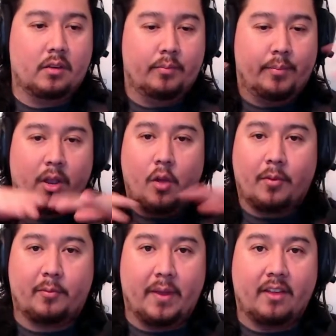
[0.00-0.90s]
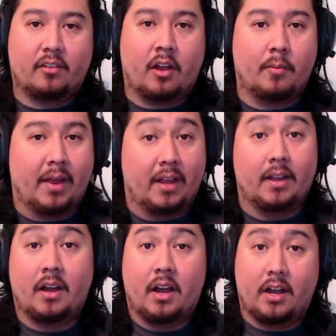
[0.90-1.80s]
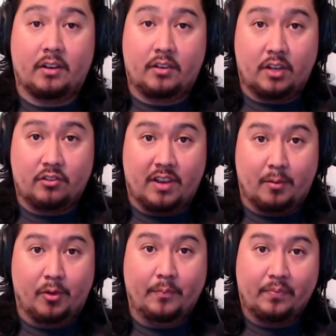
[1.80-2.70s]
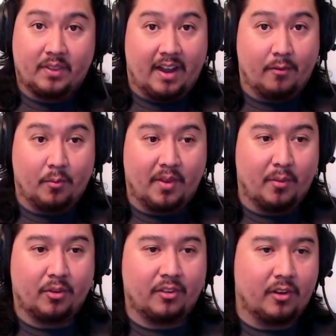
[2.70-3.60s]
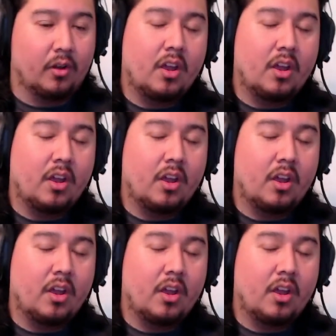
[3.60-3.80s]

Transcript: Big open space on my kitchen table, dining room table. So